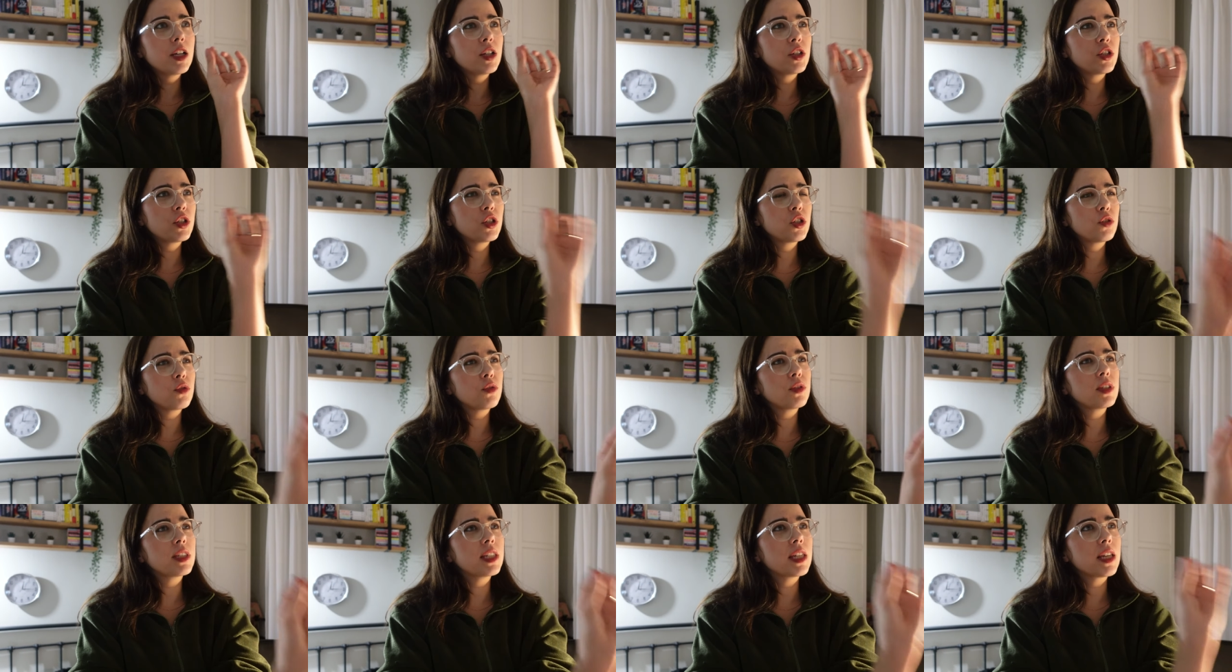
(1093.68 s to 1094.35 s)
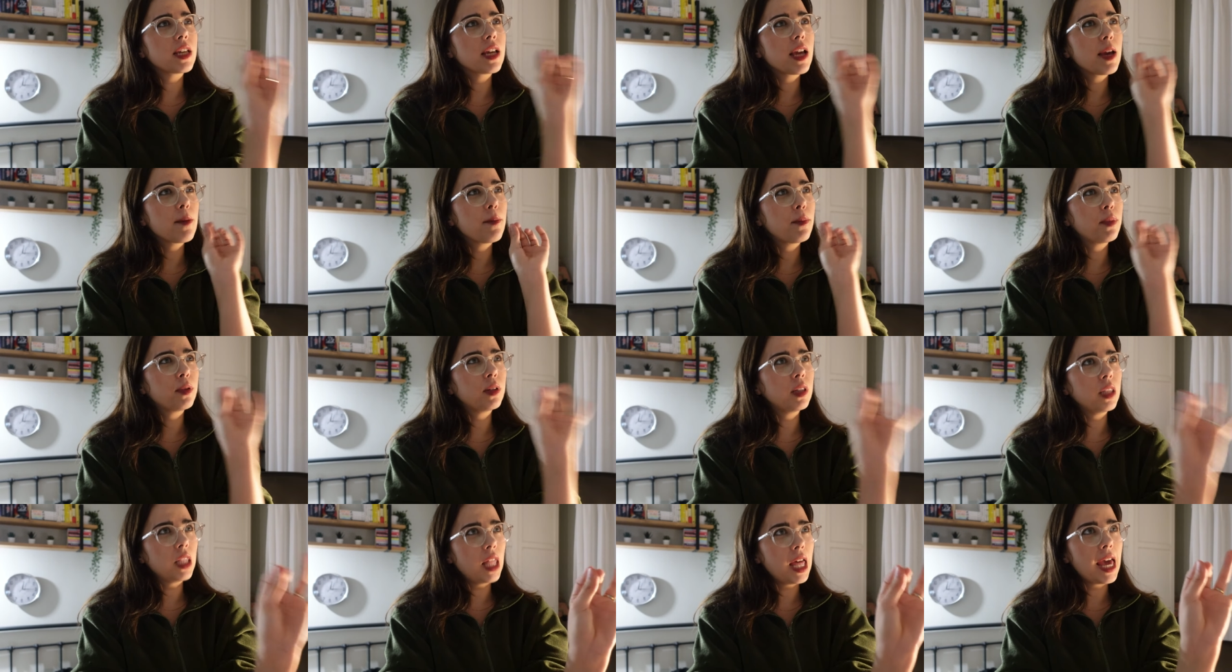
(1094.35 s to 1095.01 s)
choosing a
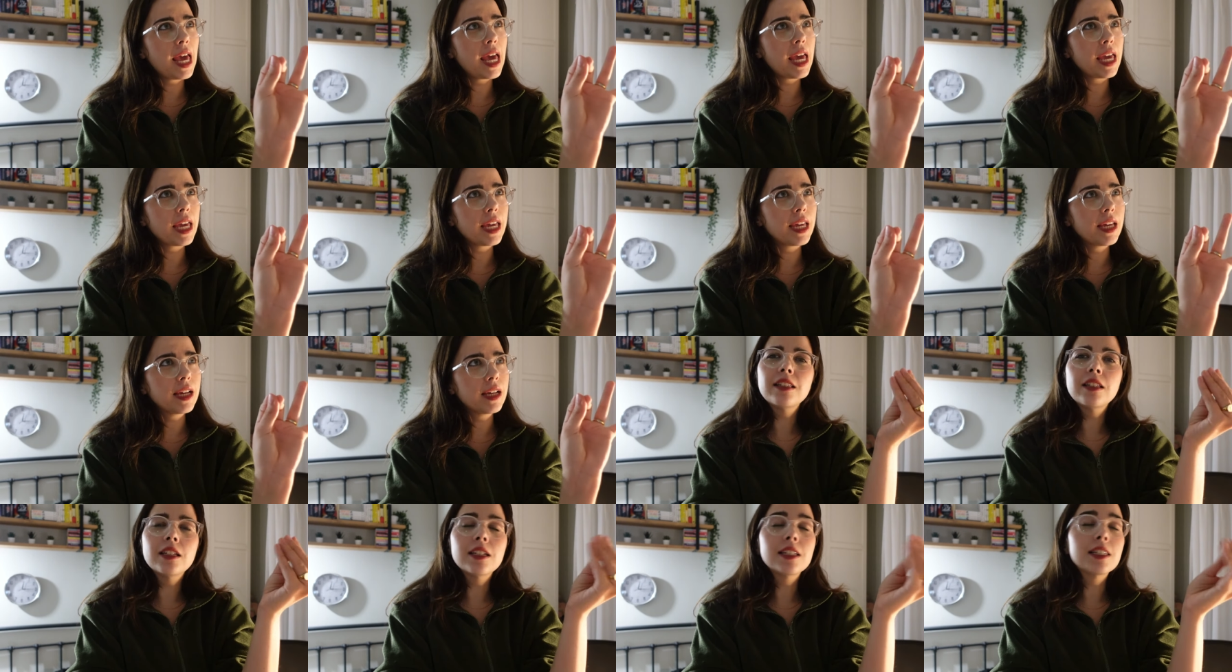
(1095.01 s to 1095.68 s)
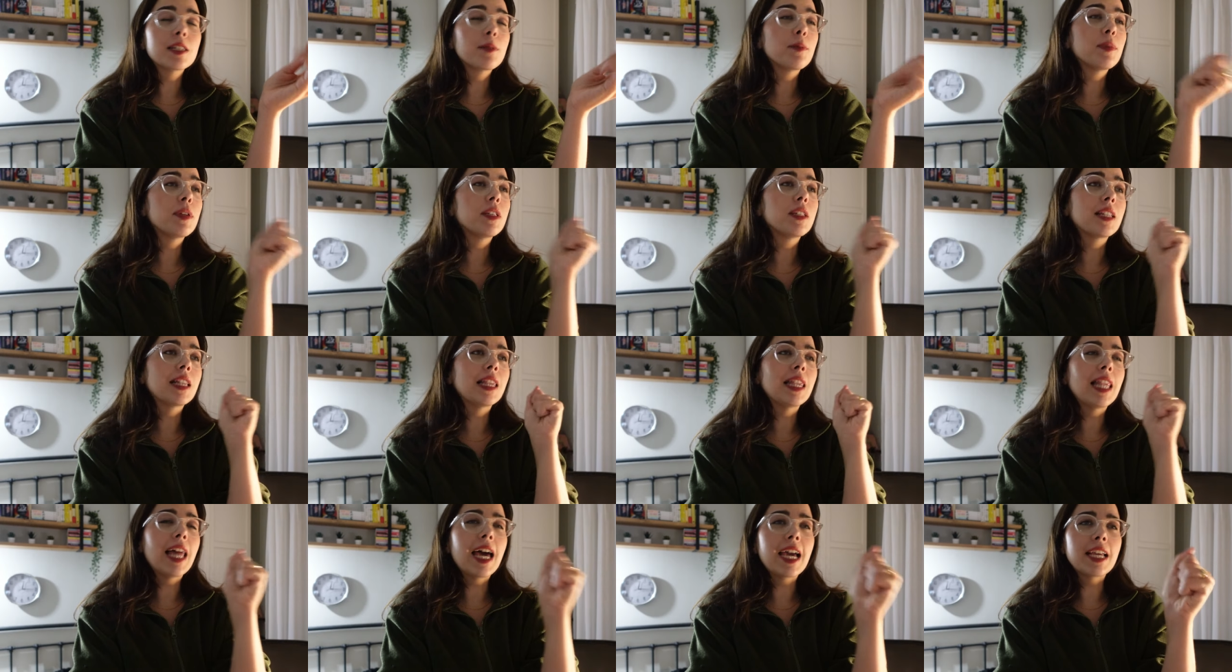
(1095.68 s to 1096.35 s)
play that is a bit
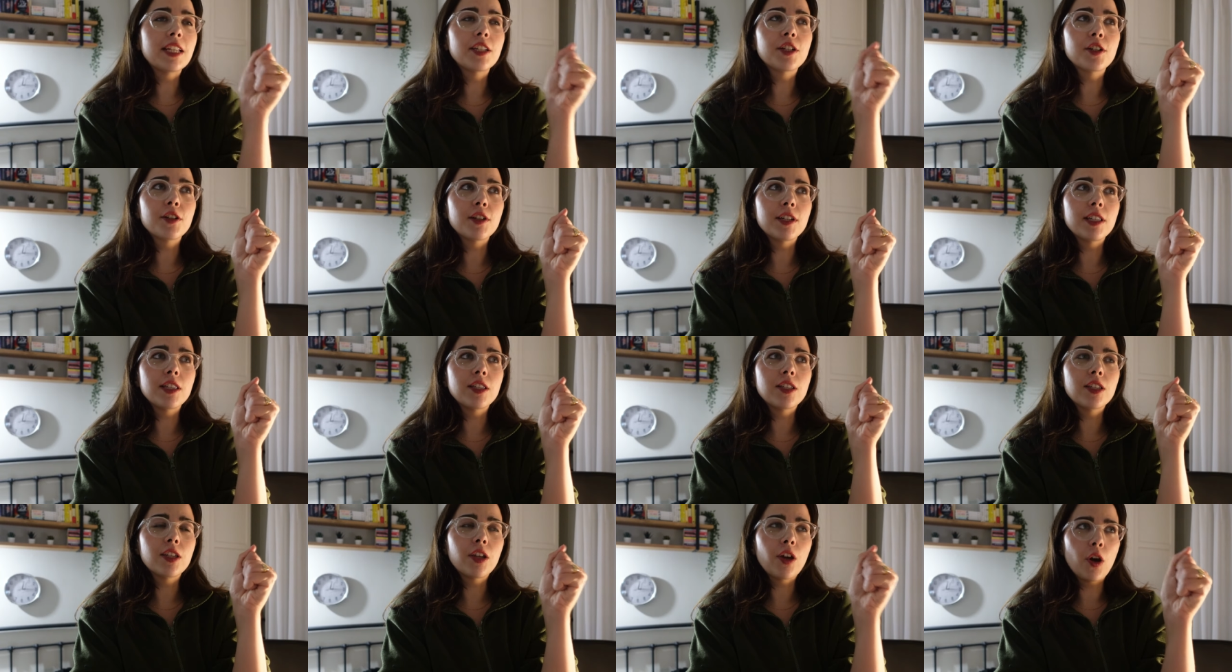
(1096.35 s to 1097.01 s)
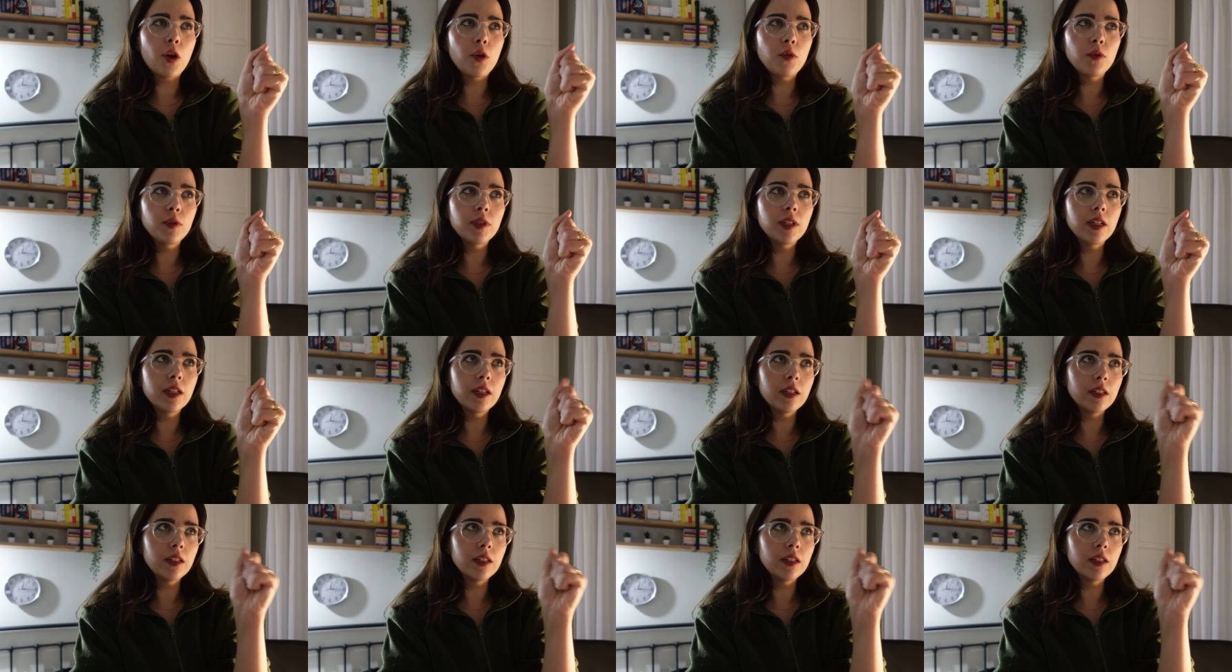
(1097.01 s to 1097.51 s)
lighter in tone,